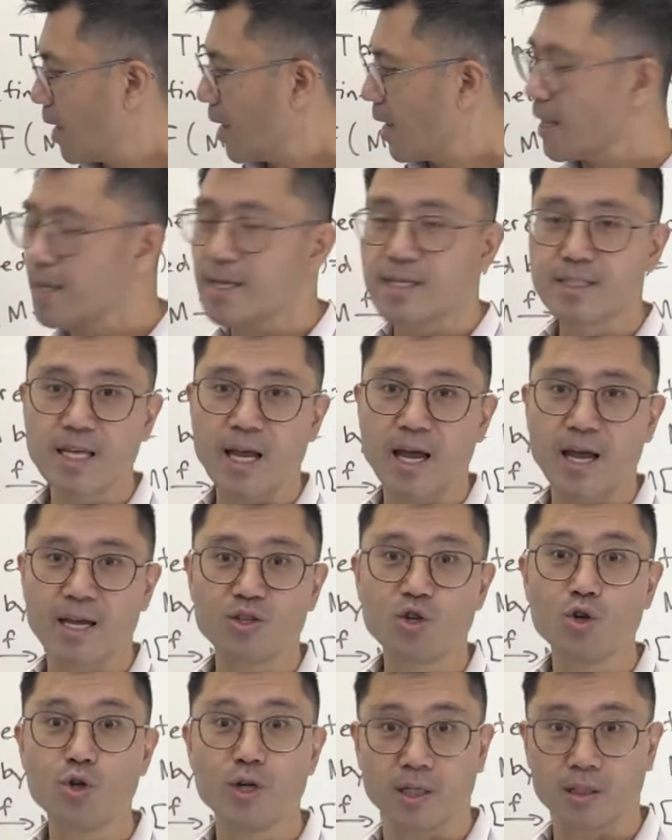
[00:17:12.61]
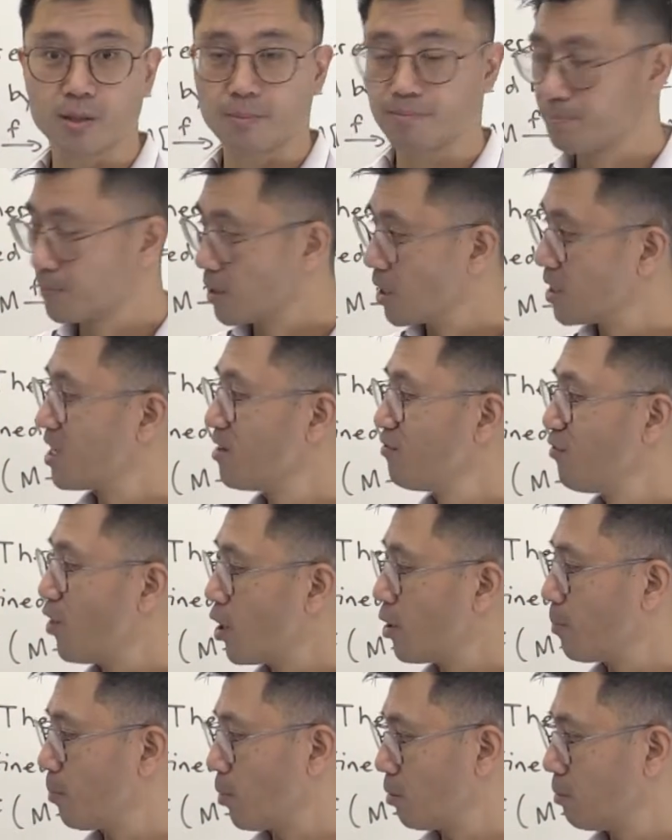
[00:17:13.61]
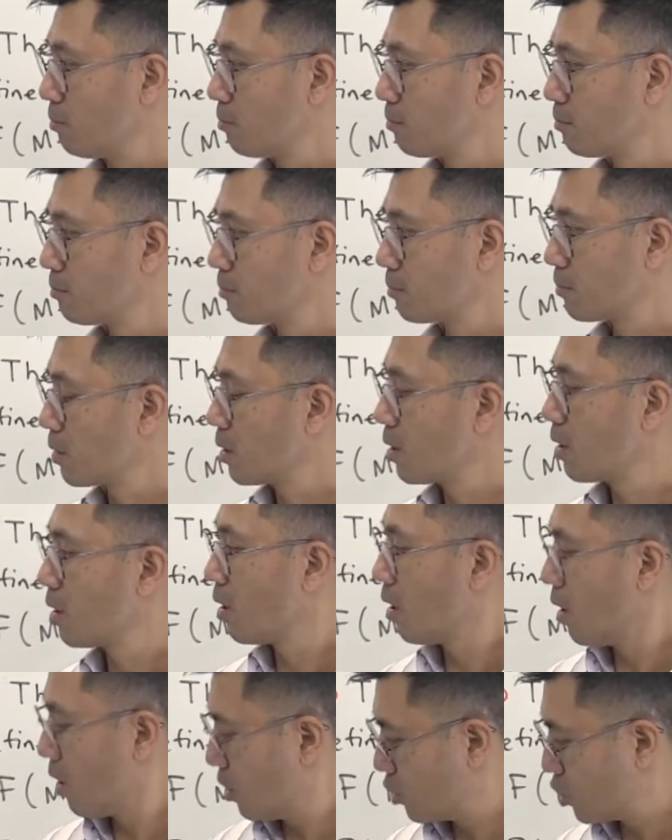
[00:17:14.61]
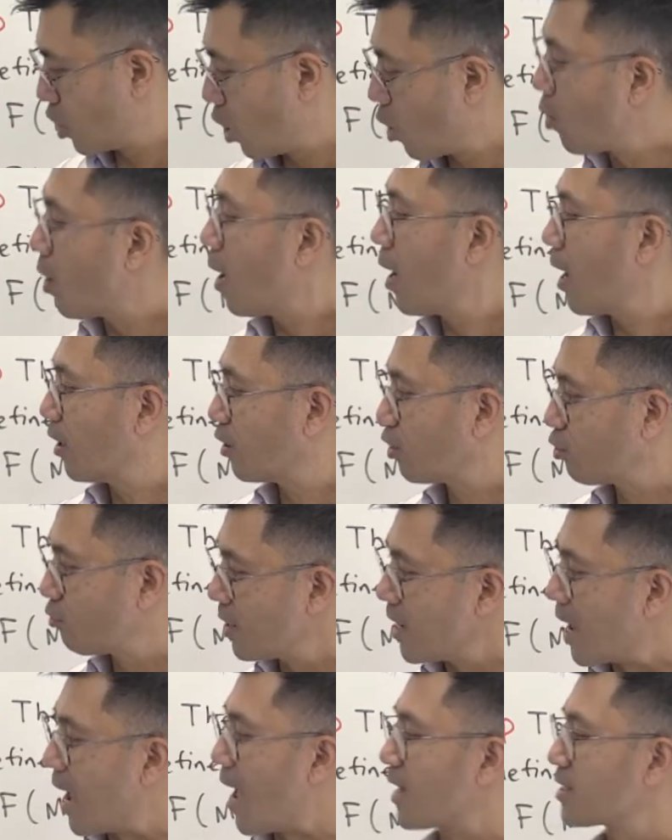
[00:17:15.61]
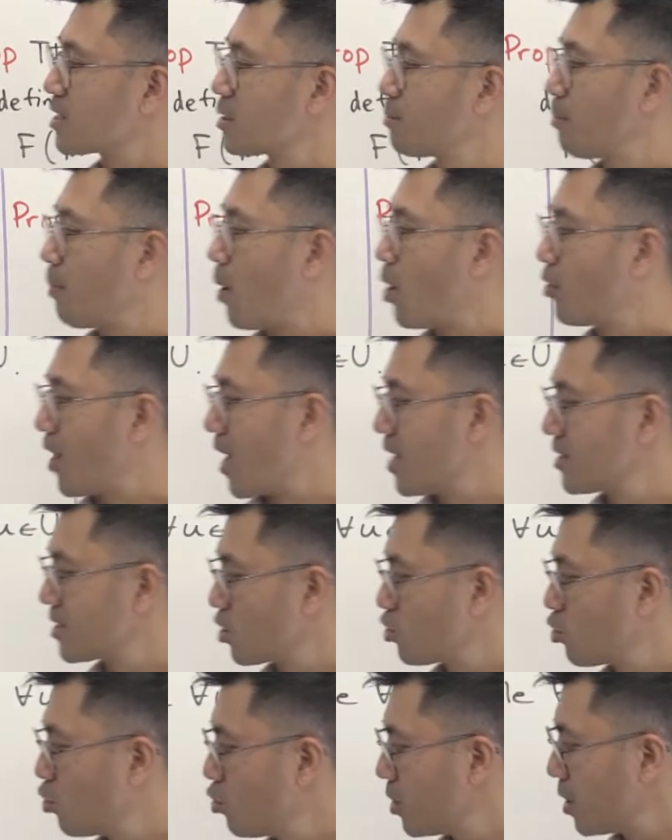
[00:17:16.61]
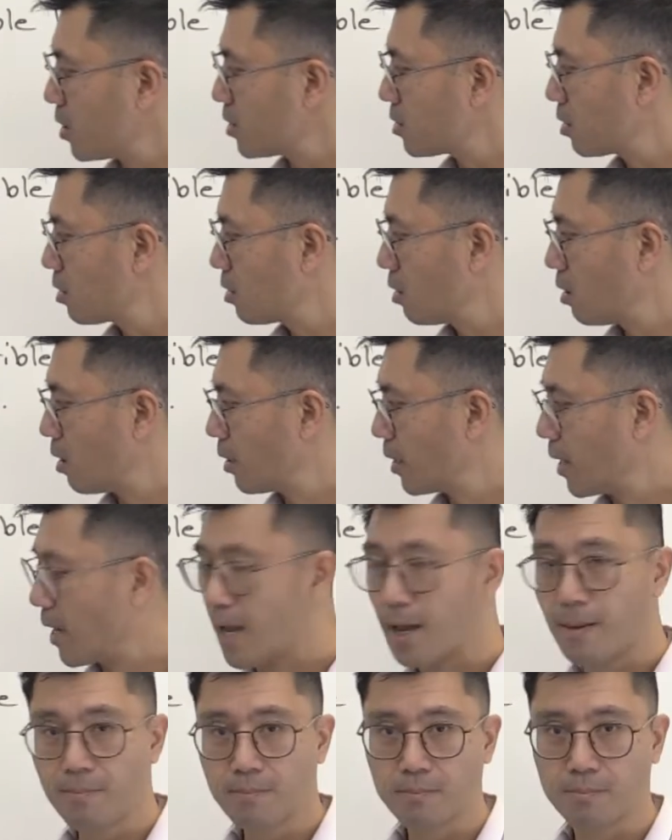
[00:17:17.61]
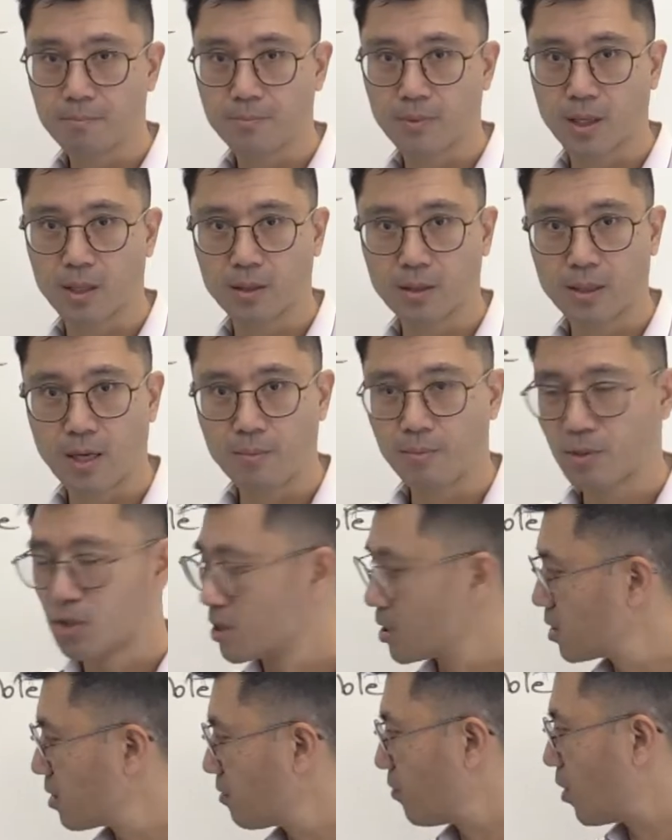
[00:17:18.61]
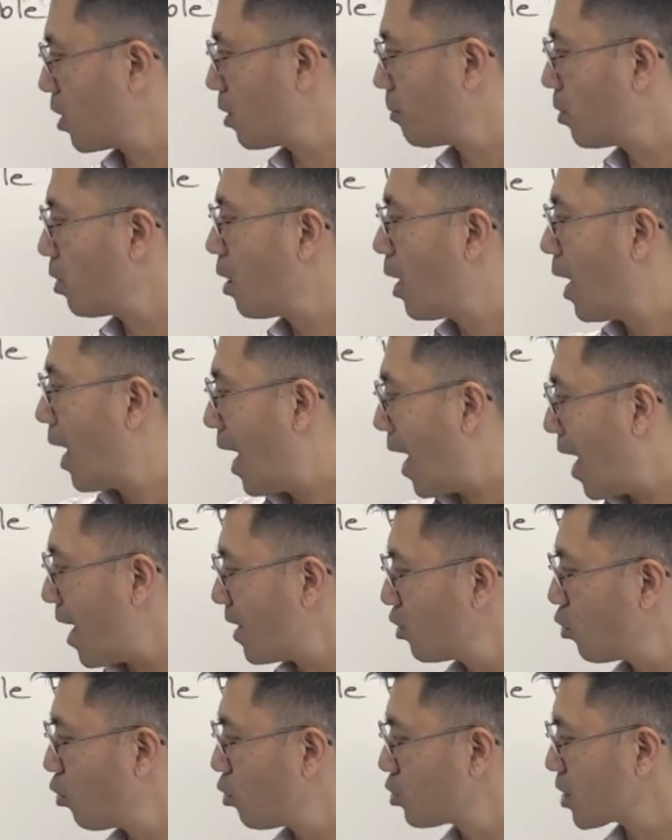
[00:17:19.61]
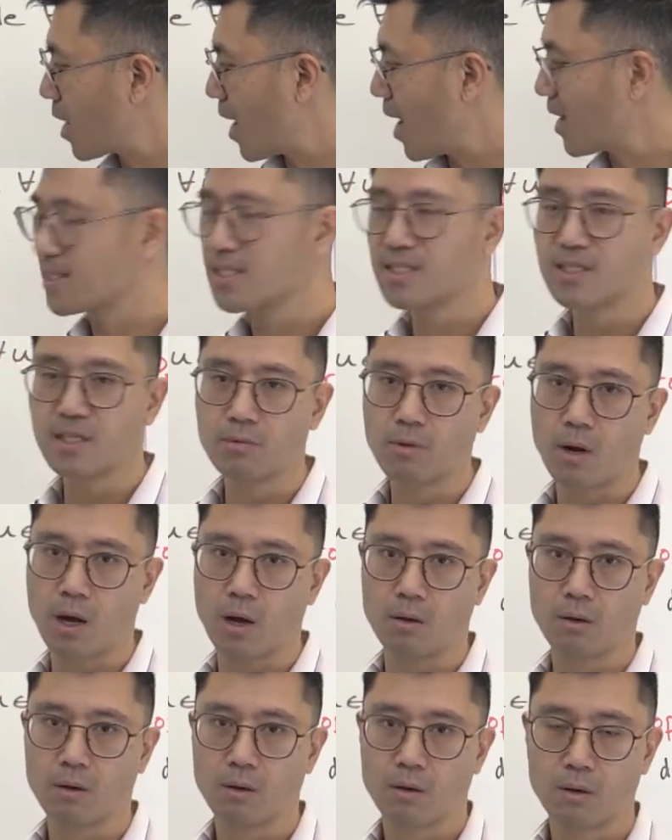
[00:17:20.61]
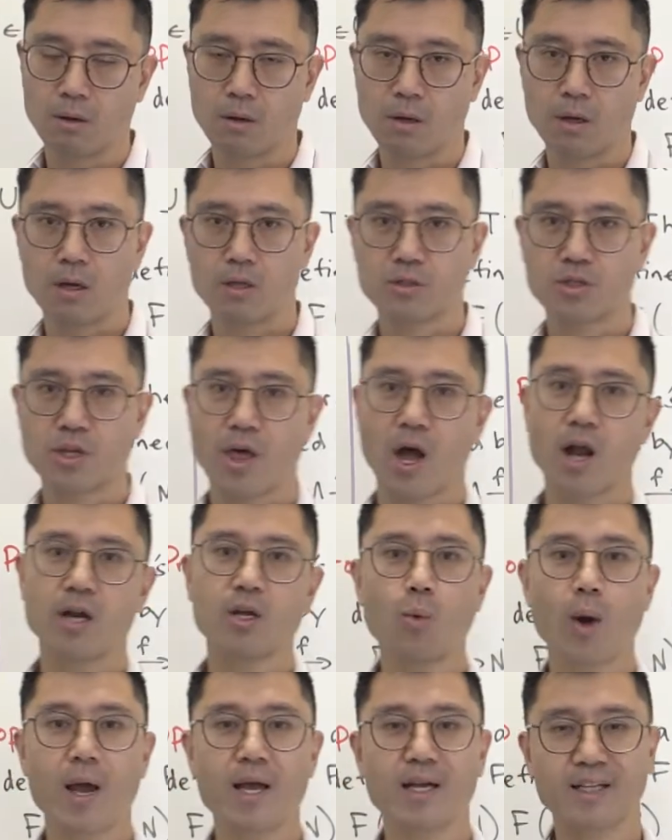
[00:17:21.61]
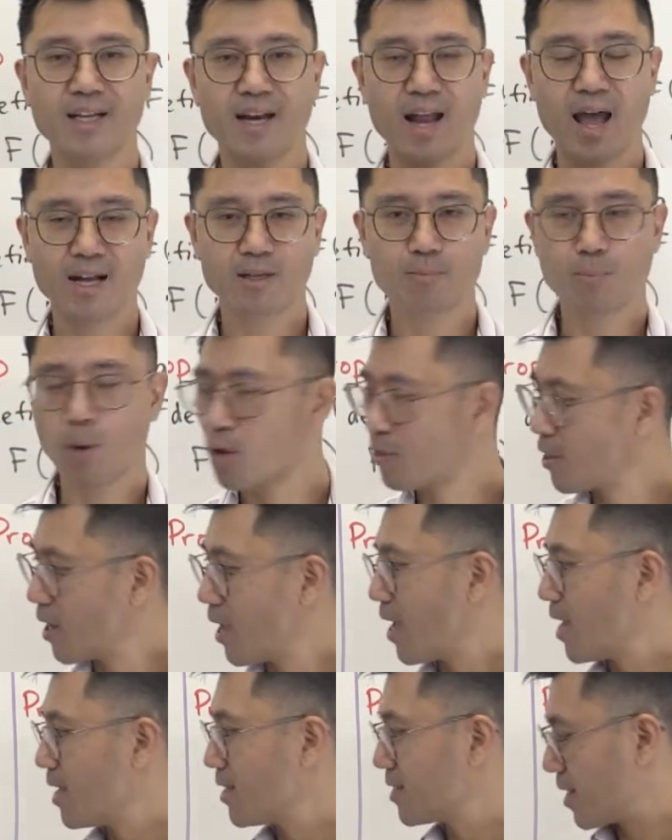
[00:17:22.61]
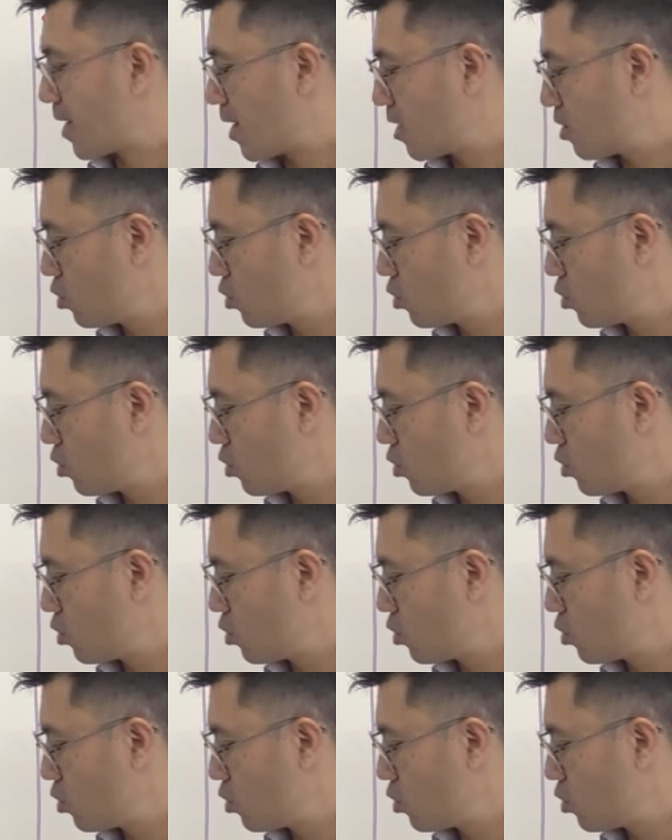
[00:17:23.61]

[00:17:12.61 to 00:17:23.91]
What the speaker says: is a unit. It's invertible. So 3 acts both as a unit on m, okay, because it's invertible, and it also acts as 0. So the only way it can act both as a